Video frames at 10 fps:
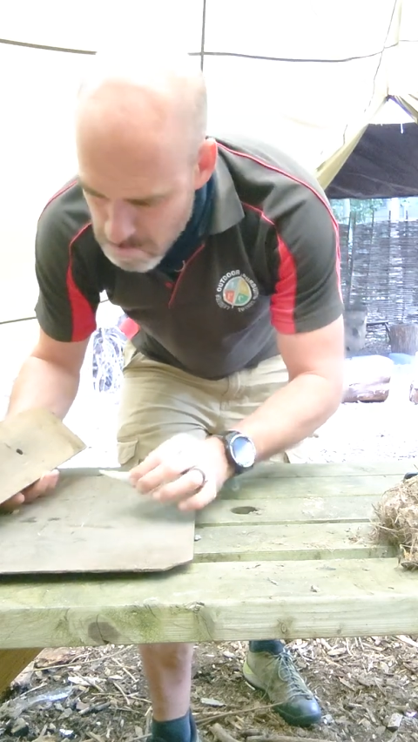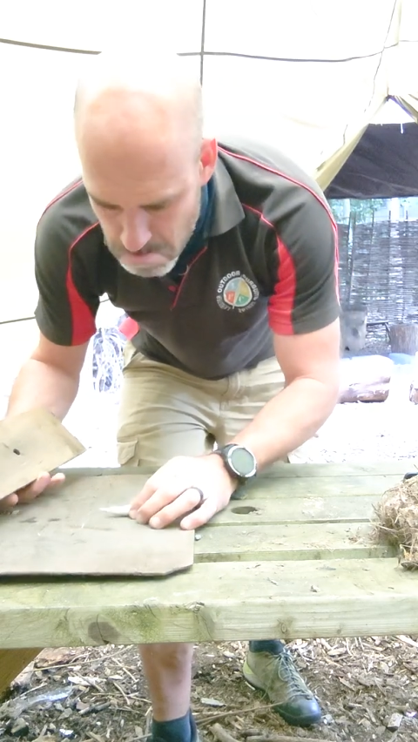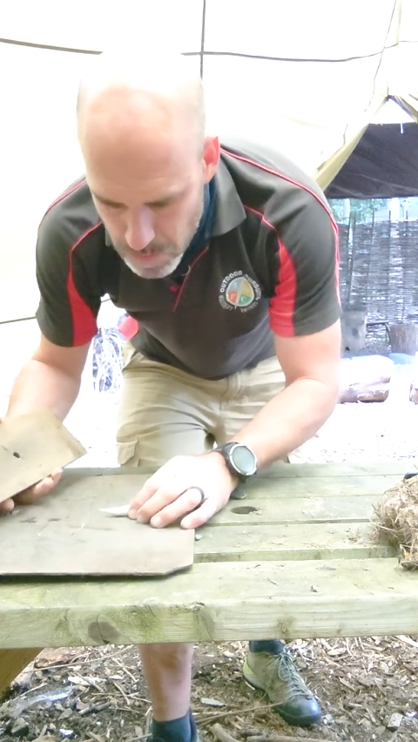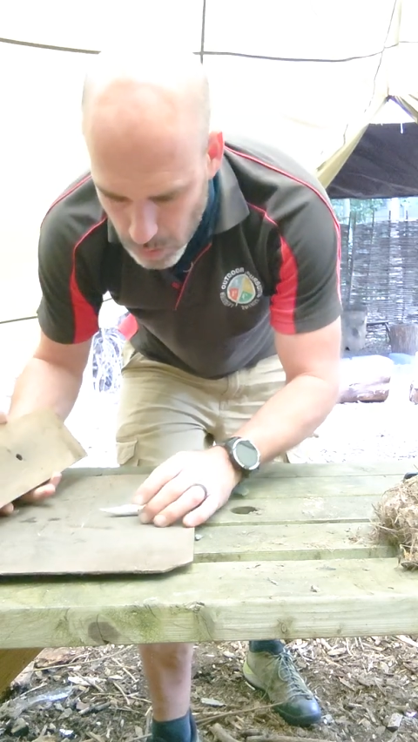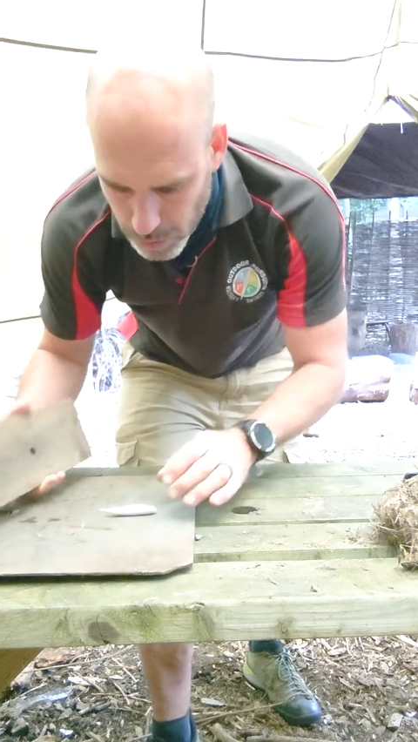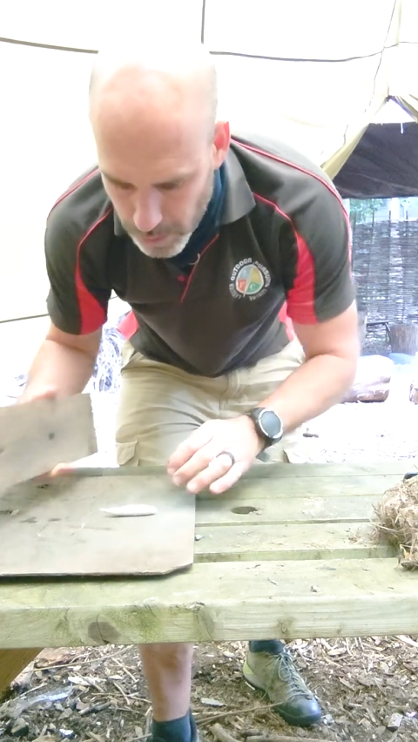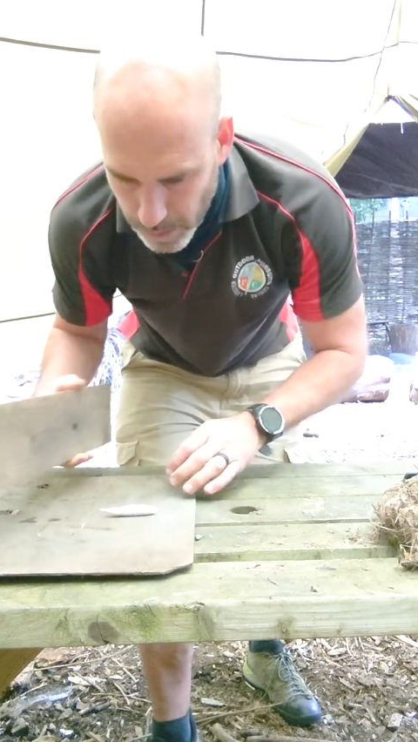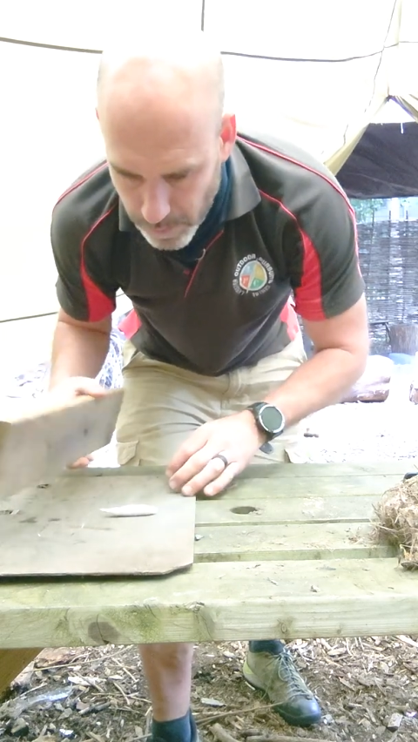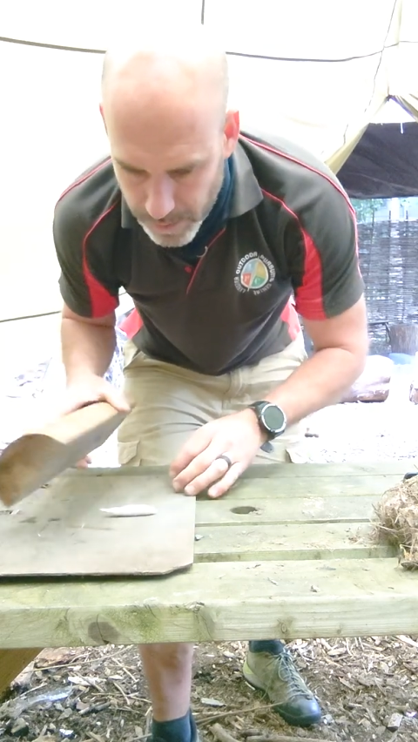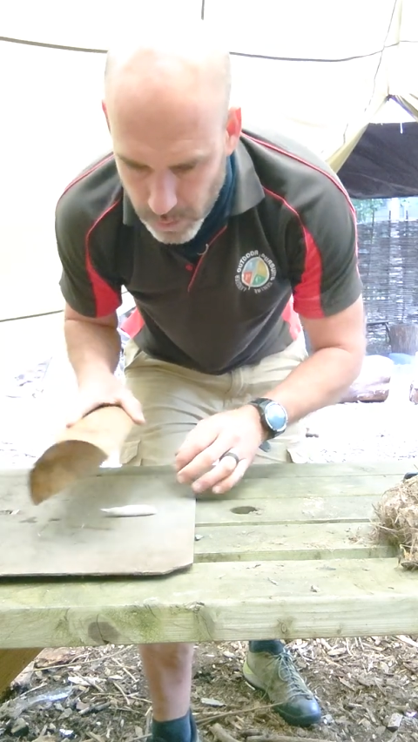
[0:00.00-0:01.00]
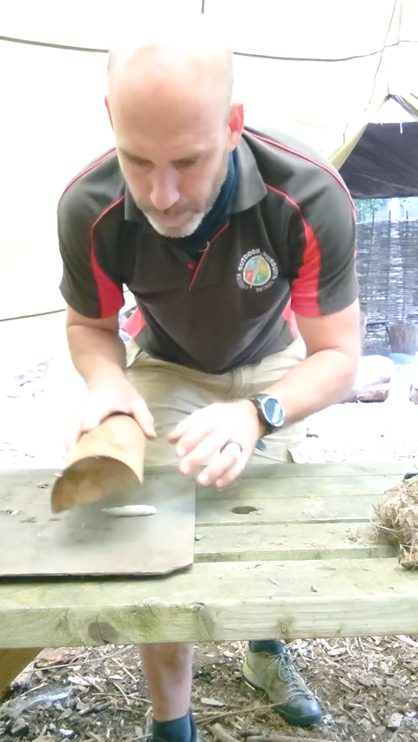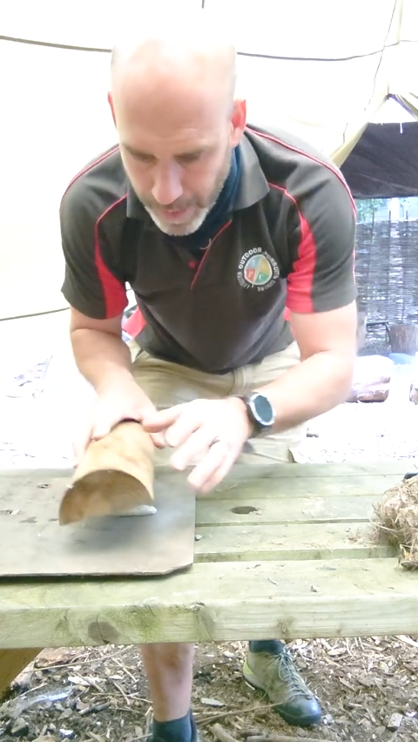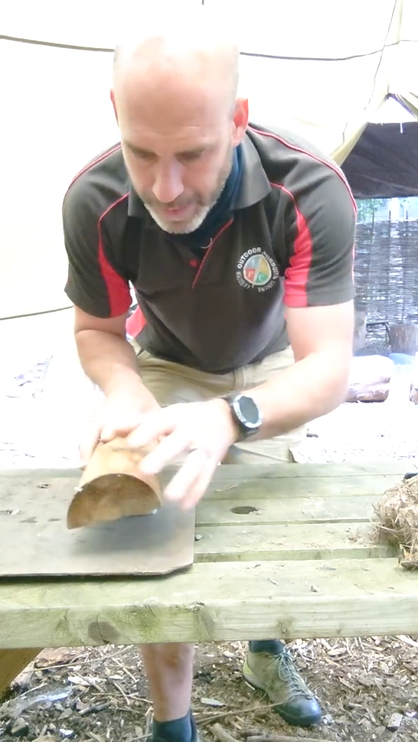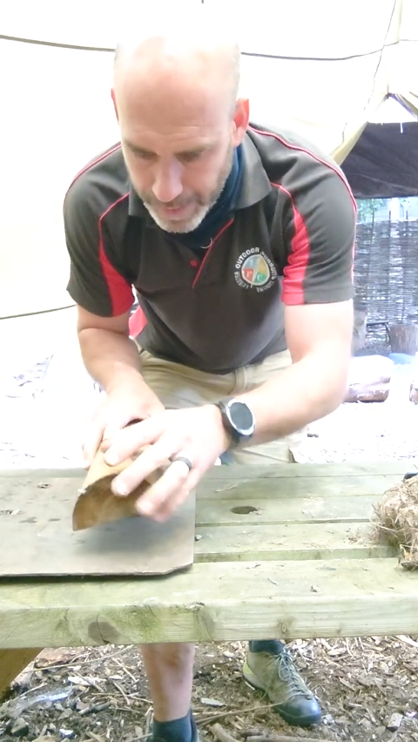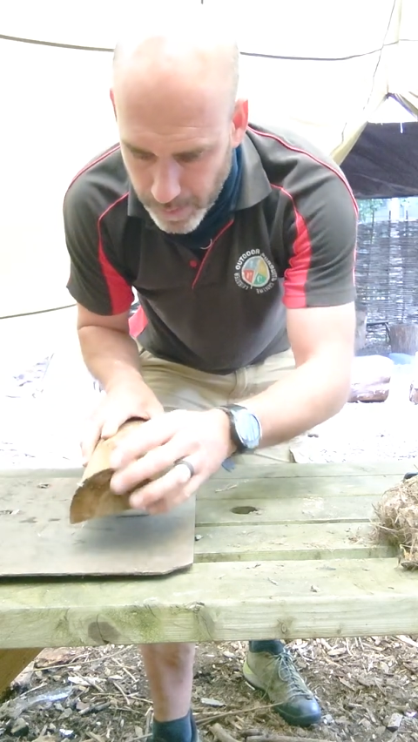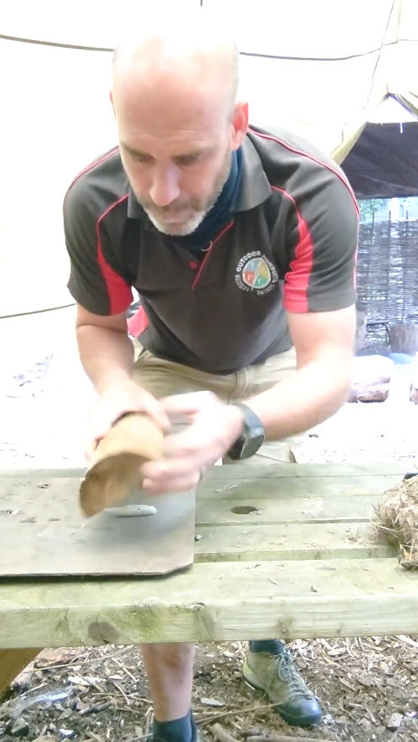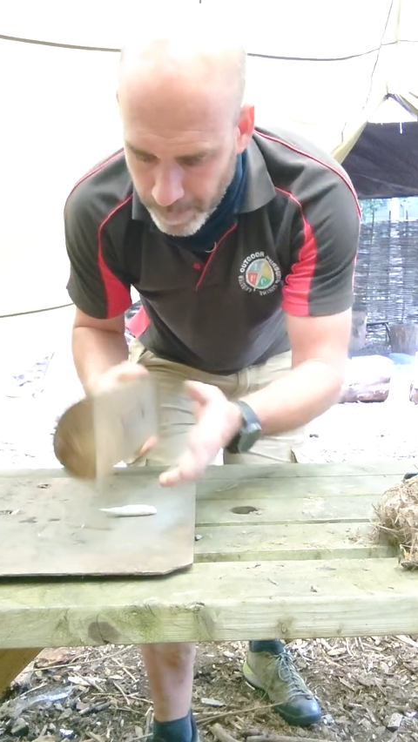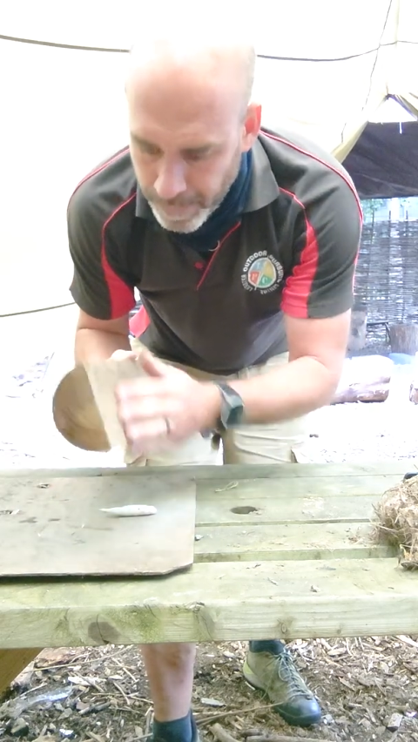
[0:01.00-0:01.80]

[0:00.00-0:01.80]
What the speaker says: I'm not sure how this will pan out.